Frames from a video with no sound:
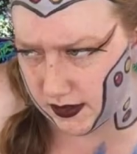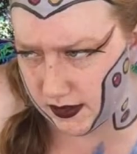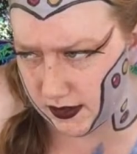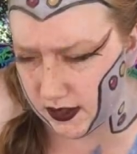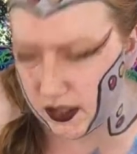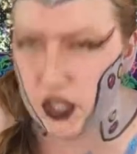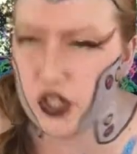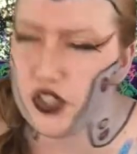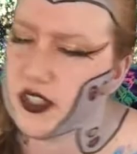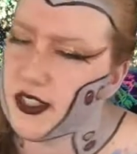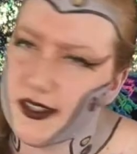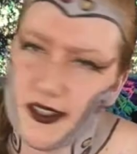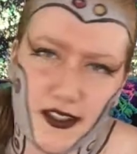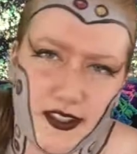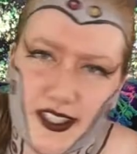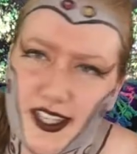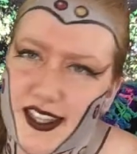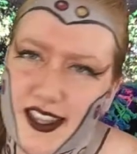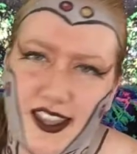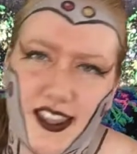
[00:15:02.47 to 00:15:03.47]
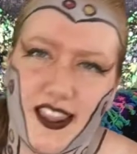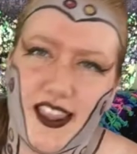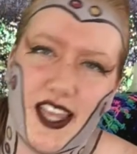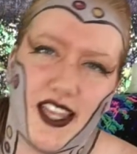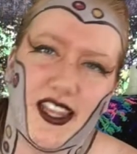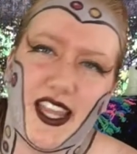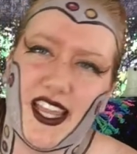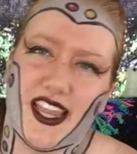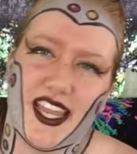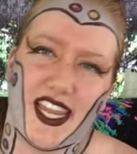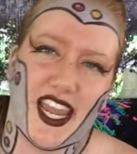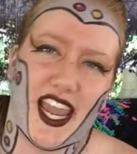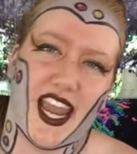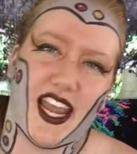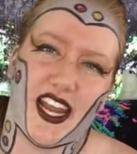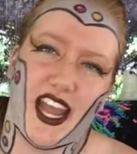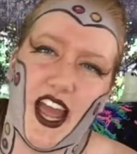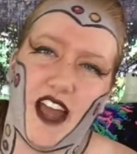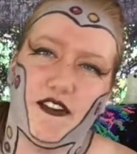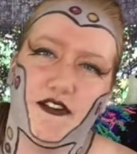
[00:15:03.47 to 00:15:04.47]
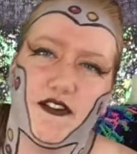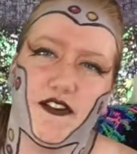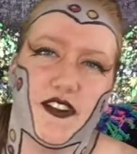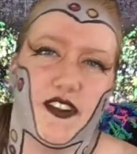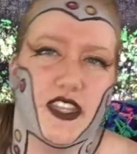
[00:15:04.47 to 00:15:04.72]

they can't have